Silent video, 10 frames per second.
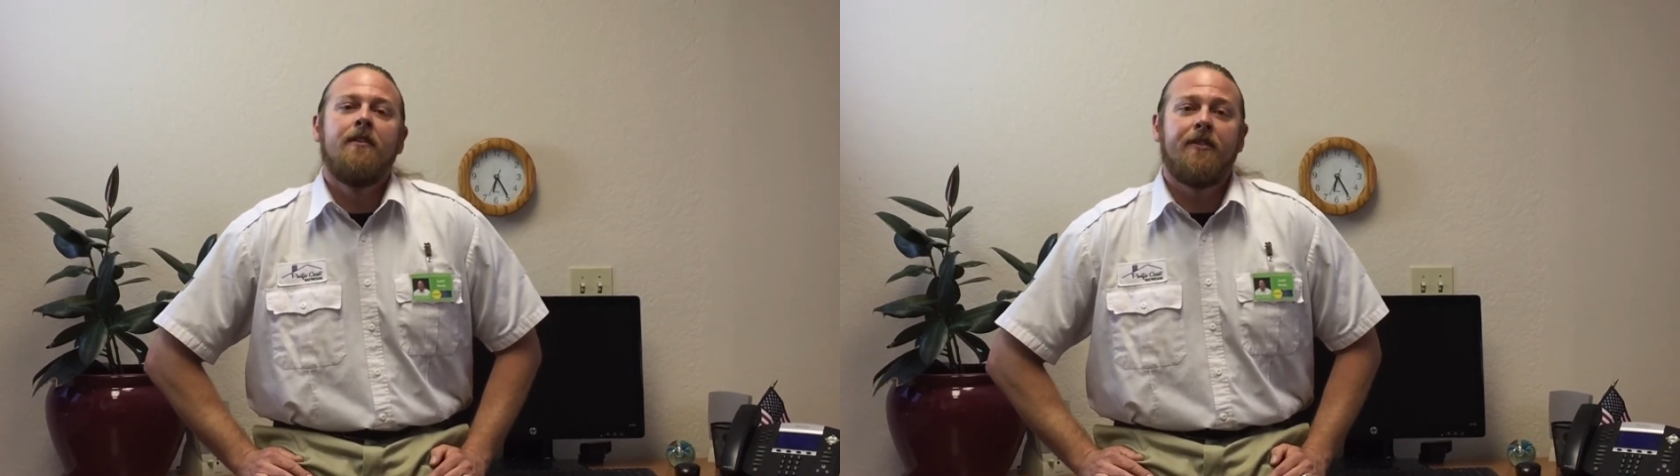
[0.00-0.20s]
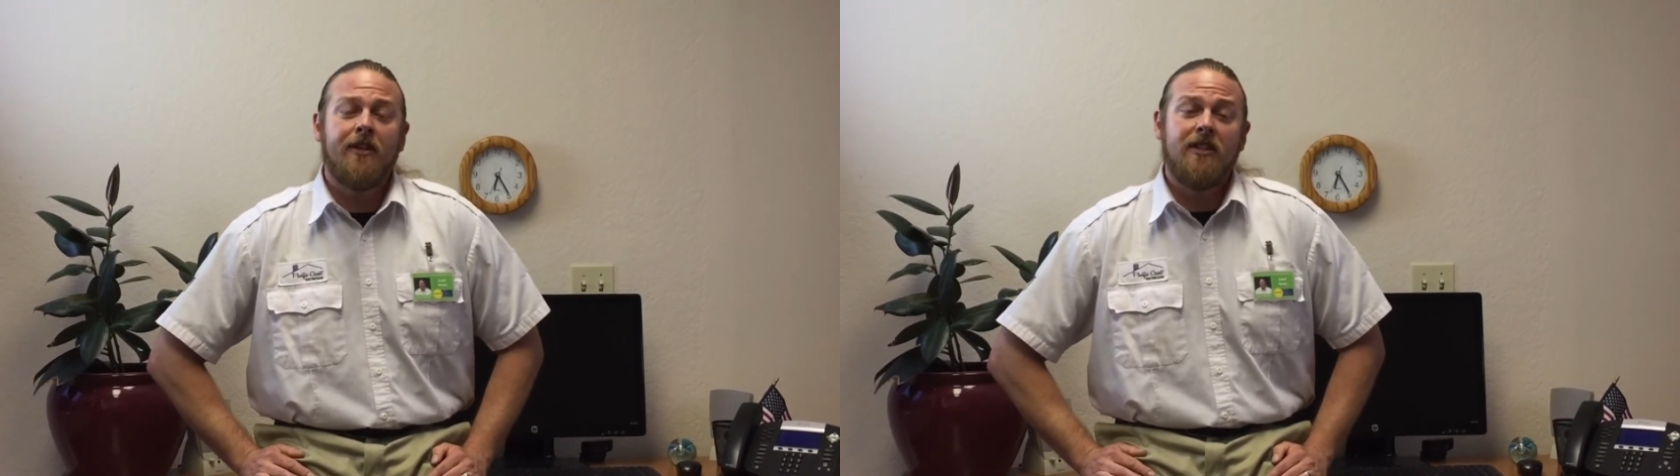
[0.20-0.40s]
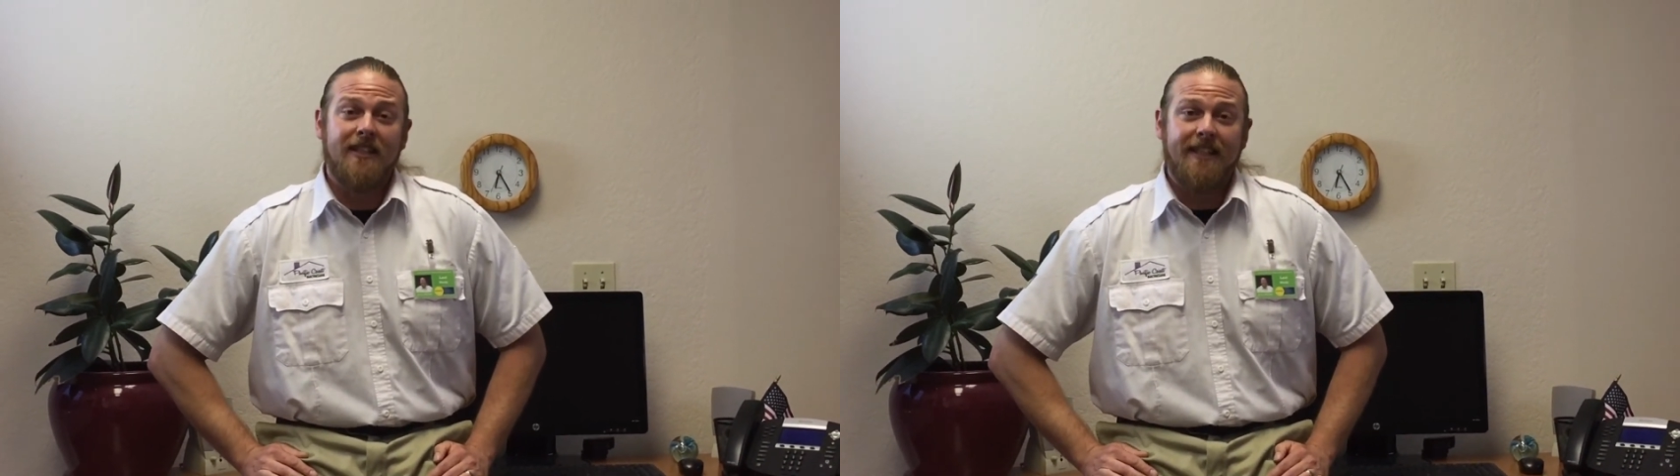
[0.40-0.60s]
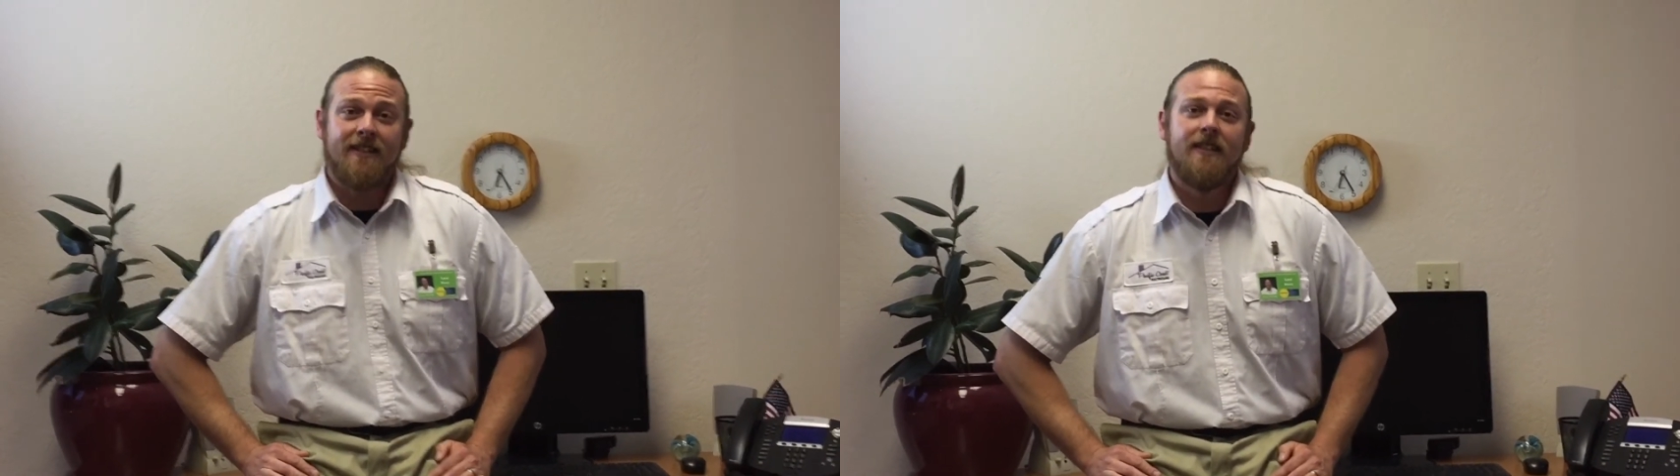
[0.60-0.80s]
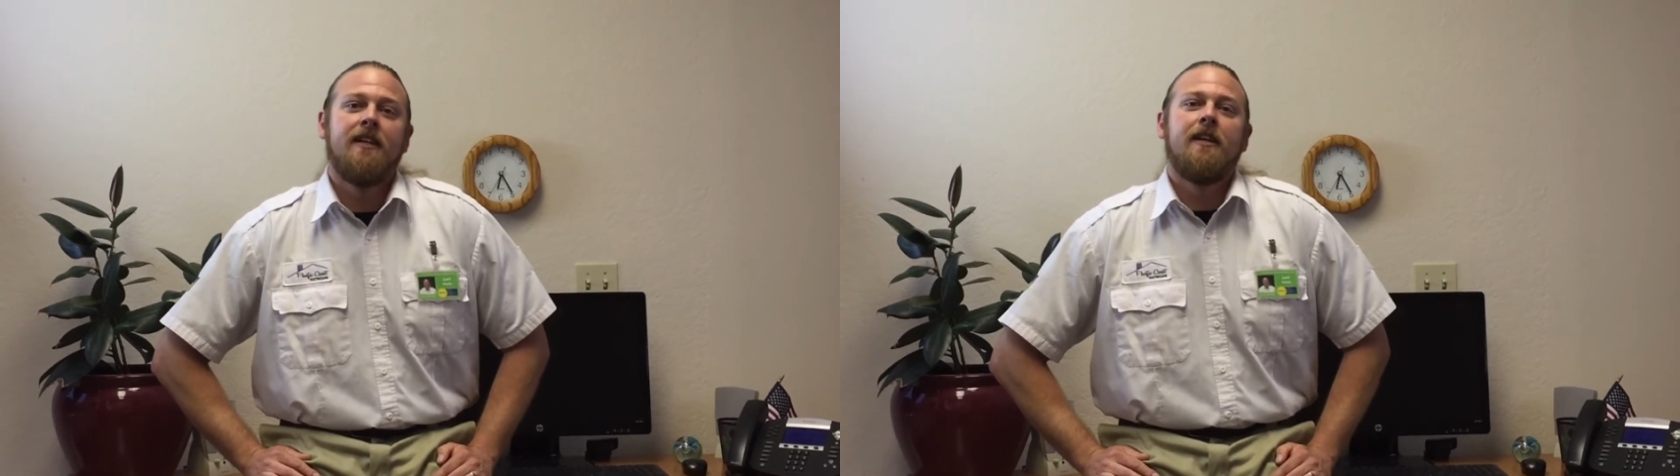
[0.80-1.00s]

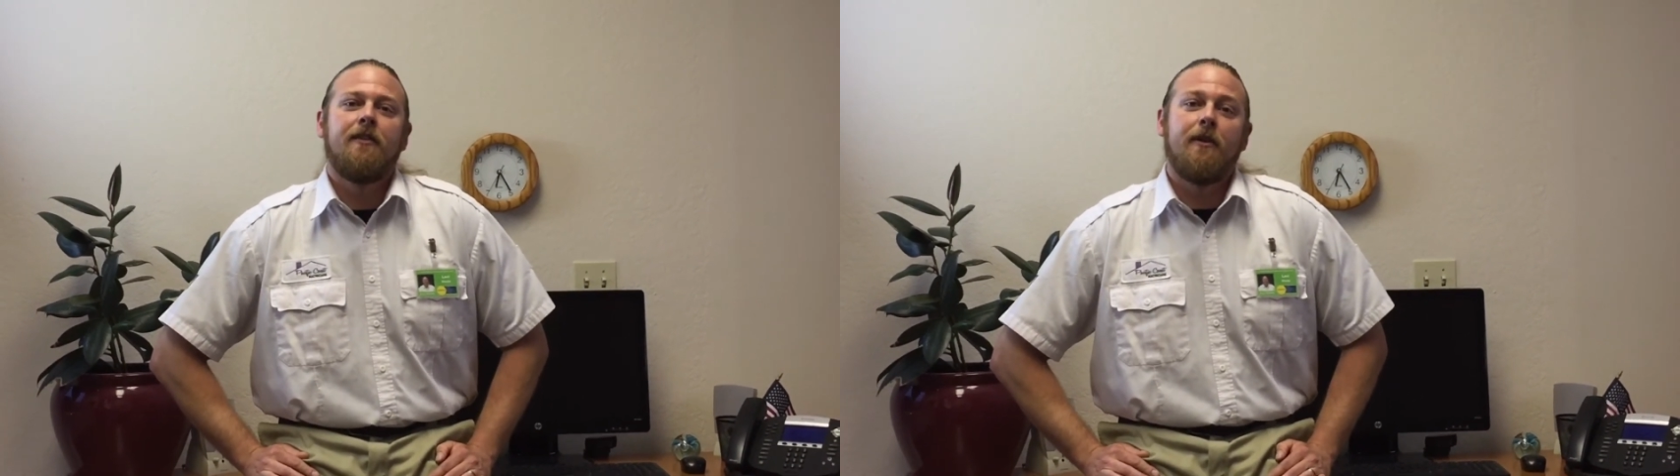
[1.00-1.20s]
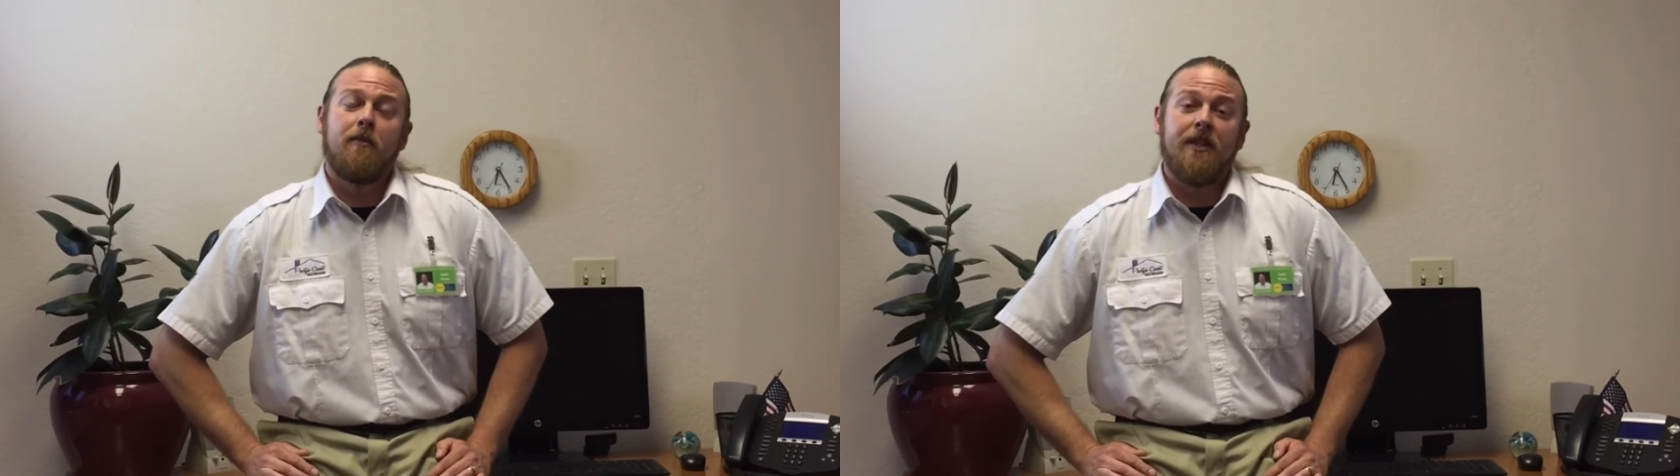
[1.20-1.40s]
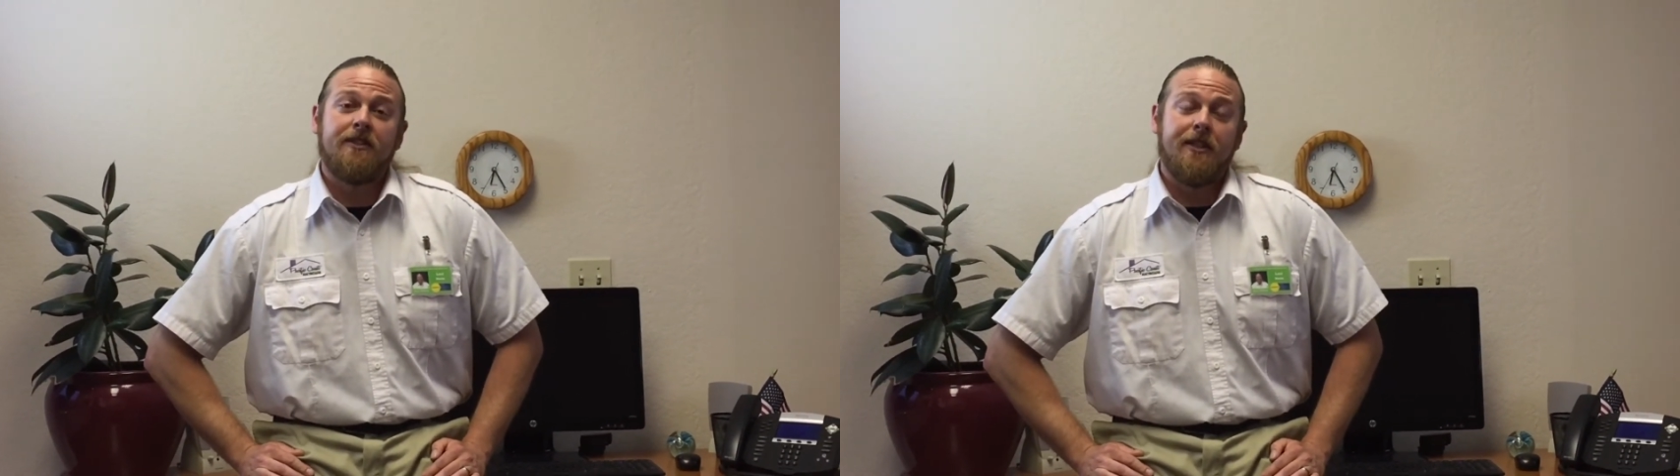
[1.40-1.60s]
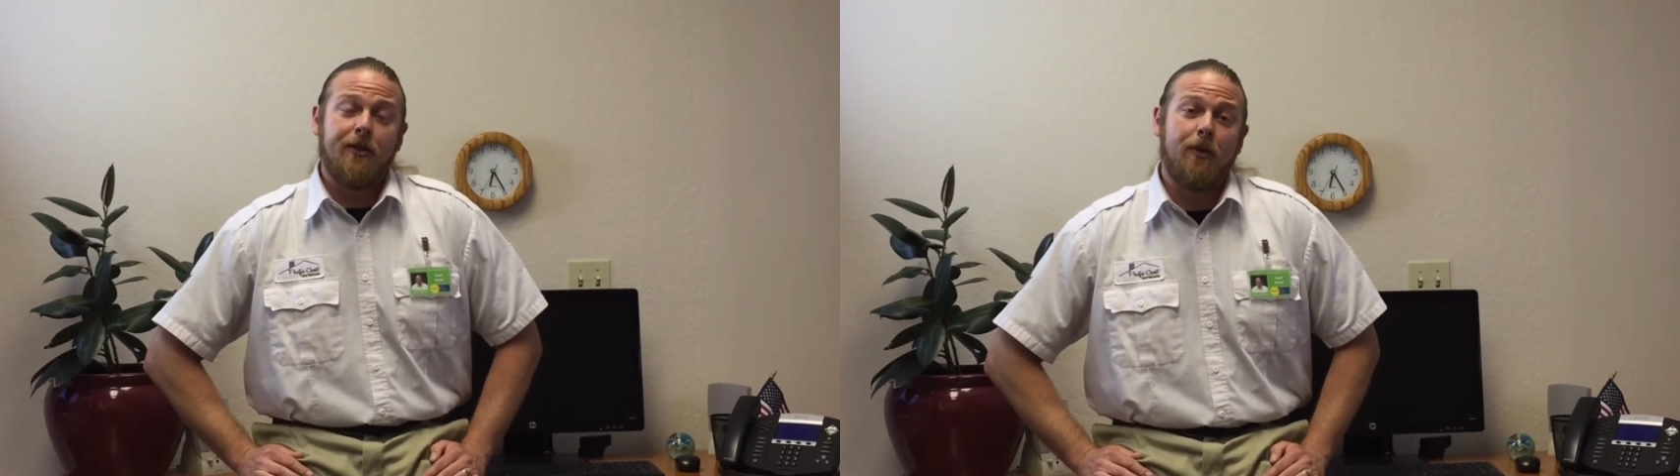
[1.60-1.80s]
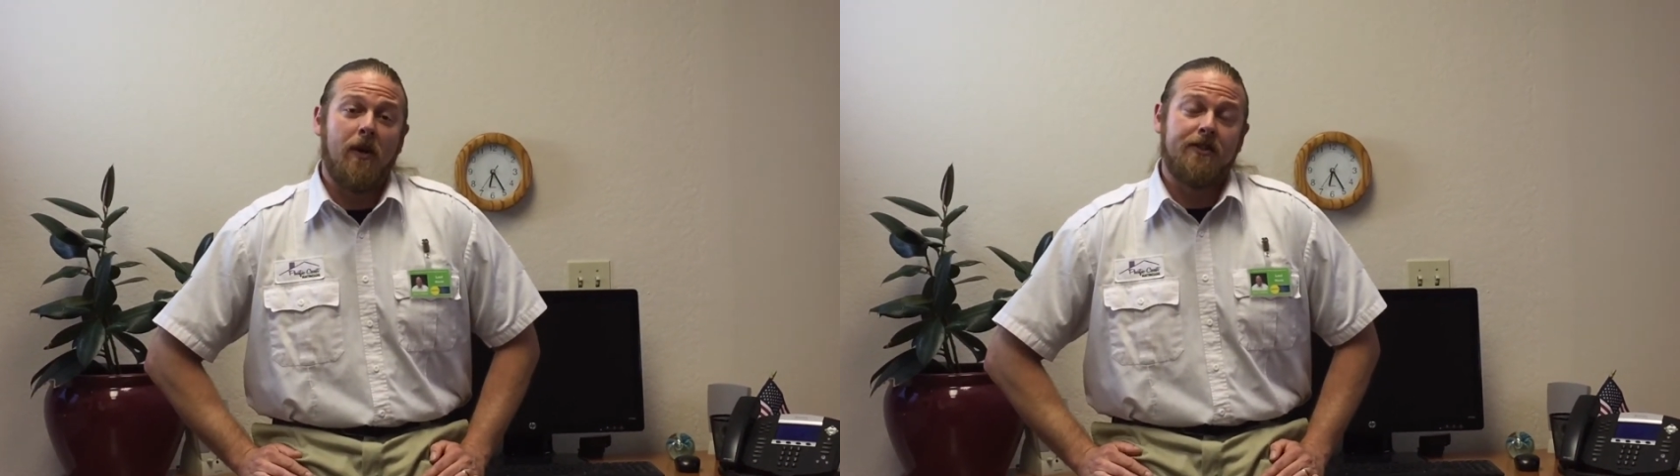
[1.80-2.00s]
Thirdly, the place that
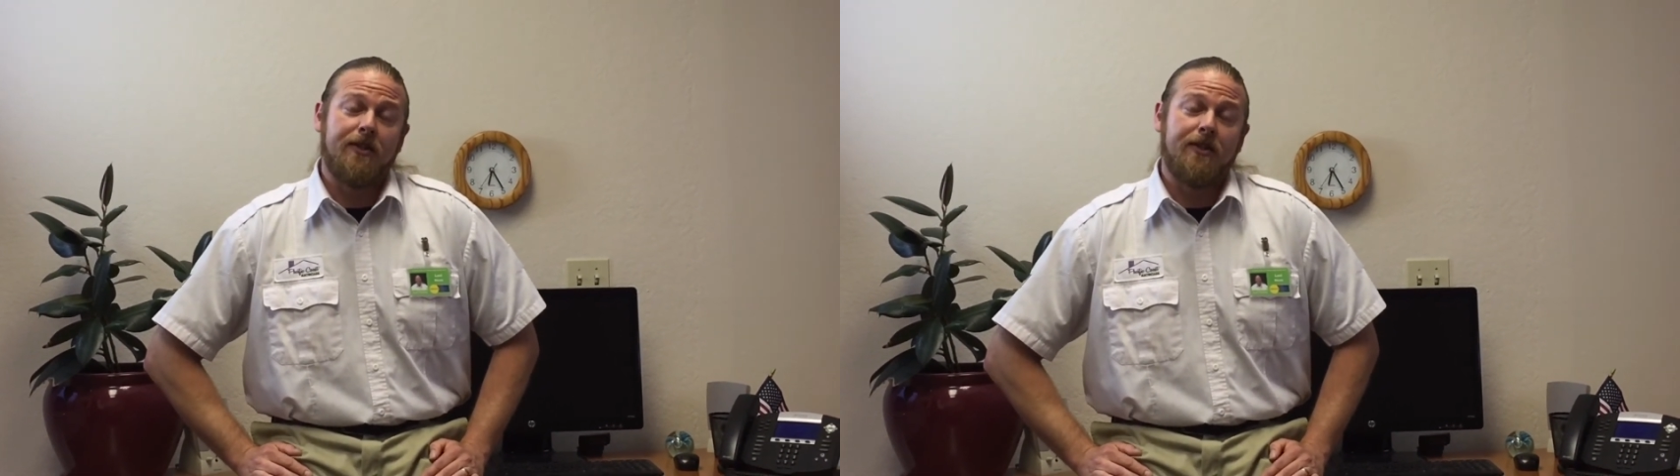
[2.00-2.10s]
you would want